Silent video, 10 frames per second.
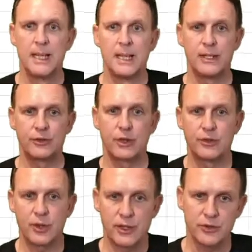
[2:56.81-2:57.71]
it's going
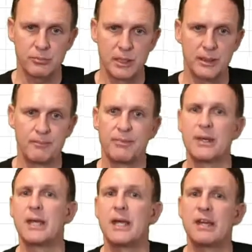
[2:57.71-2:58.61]
to ask me
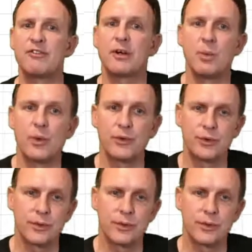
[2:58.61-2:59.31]
if I want